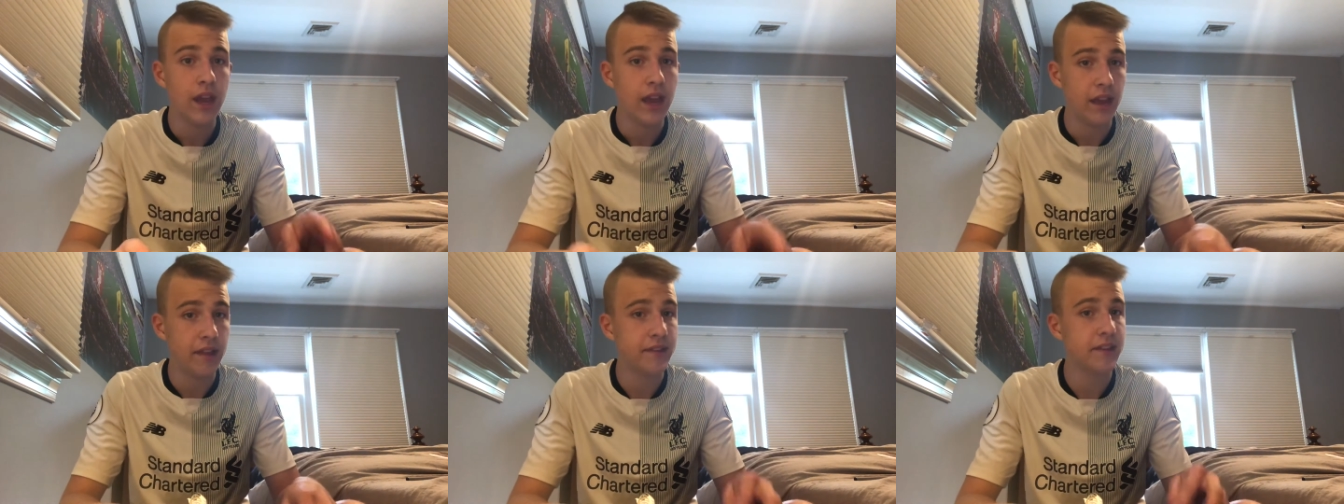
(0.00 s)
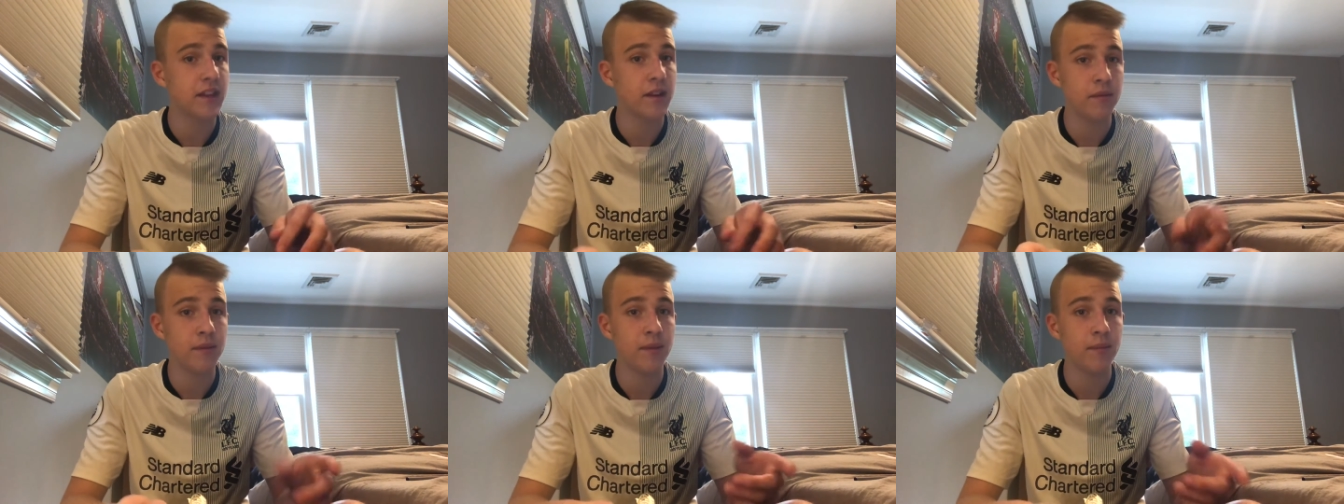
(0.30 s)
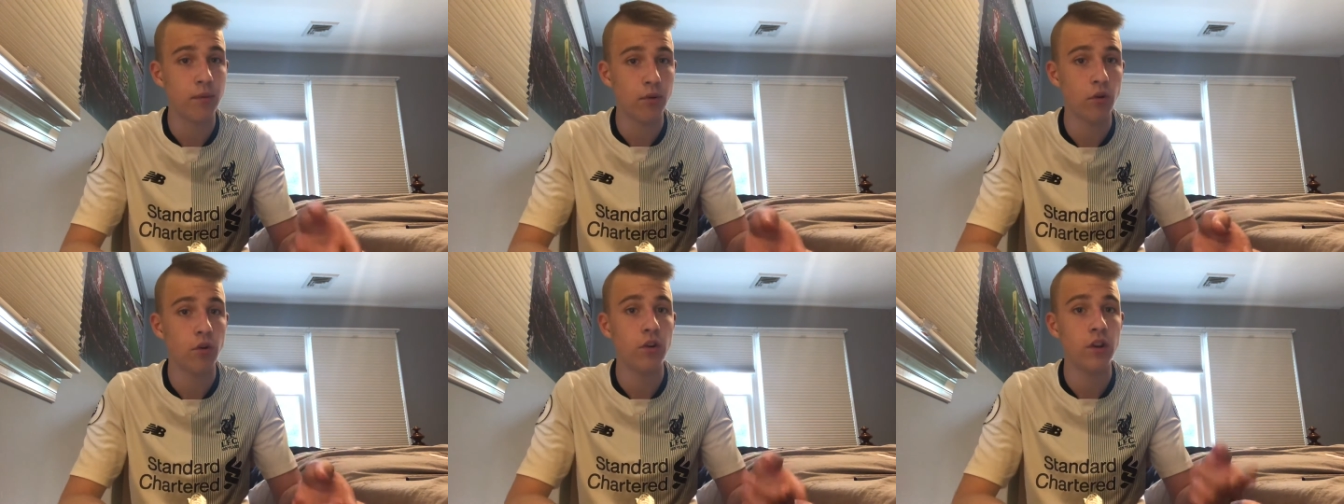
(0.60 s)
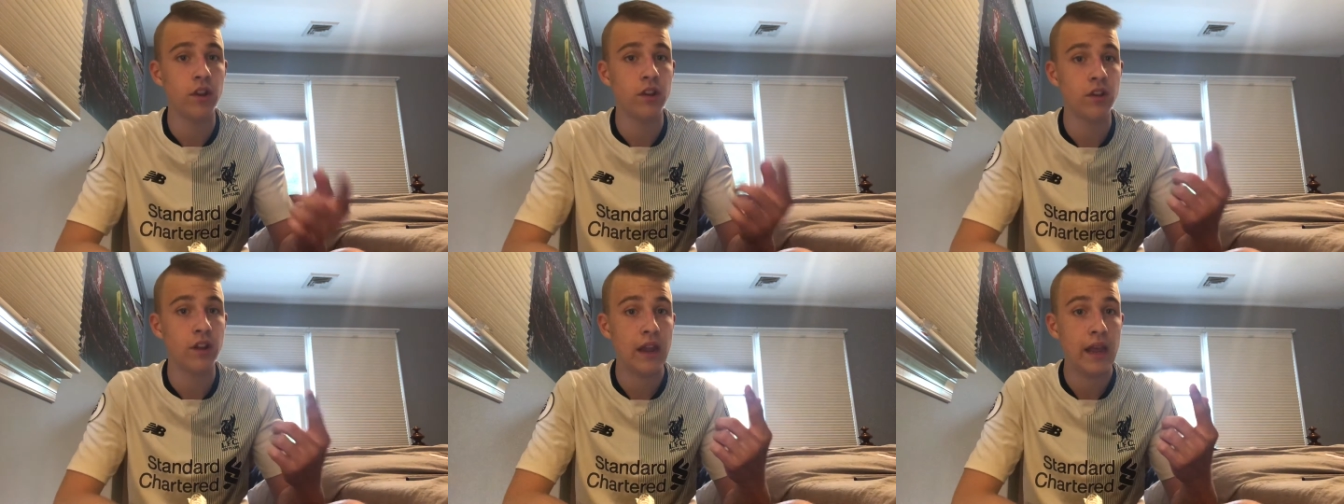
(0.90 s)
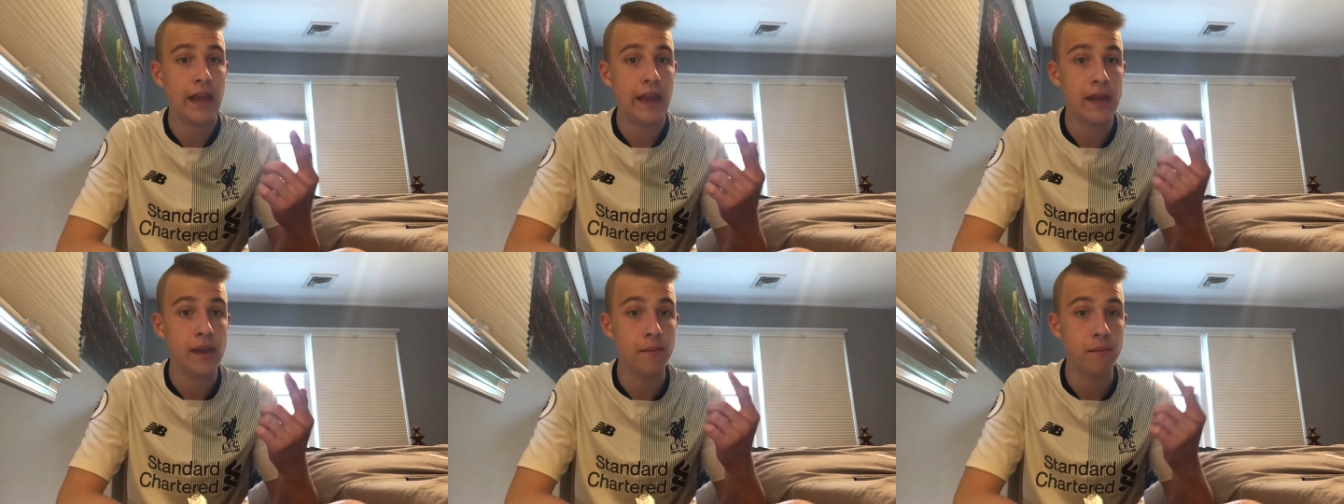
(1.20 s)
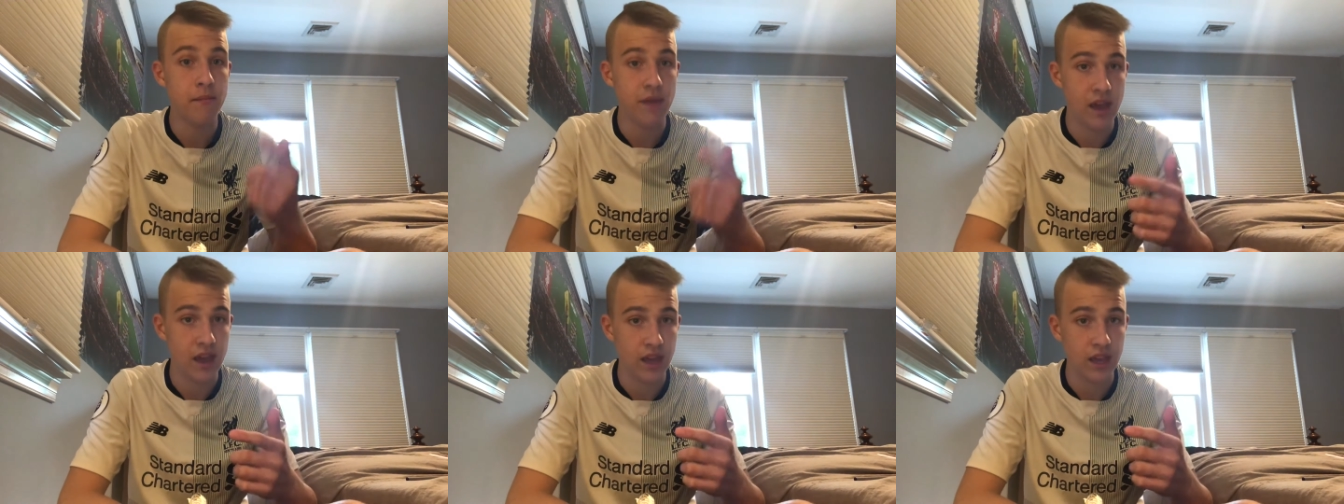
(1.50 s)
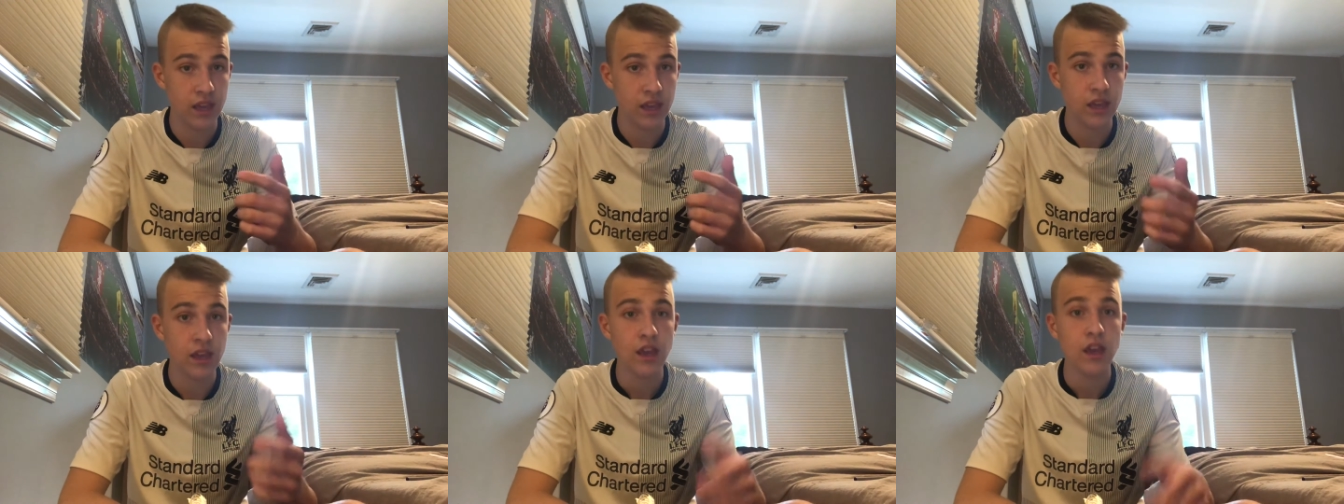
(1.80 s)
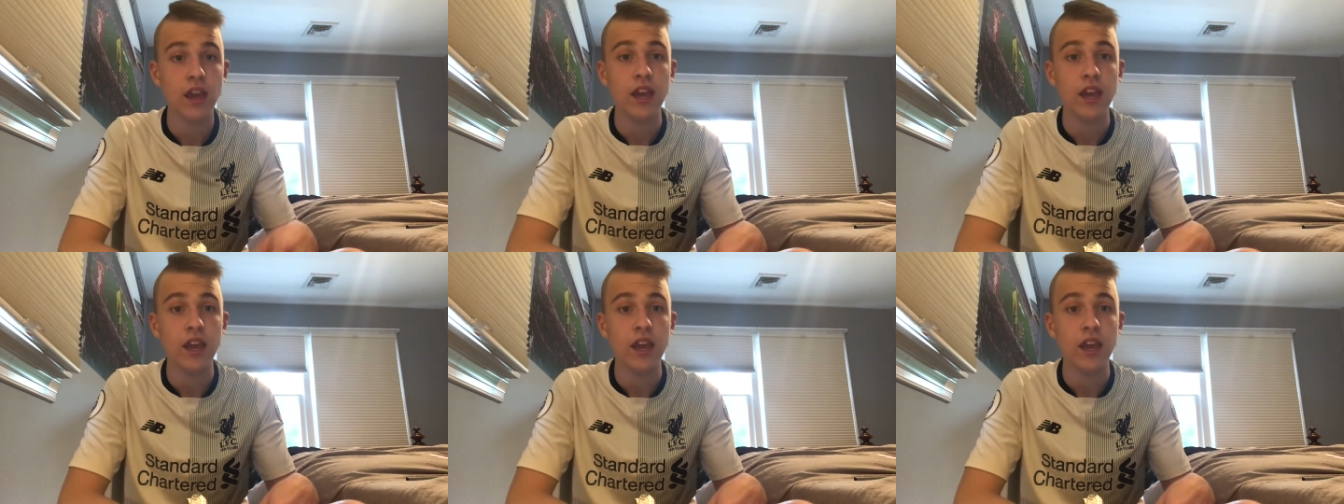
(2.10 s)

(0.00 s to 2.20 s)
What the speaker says: it's going to be important in May,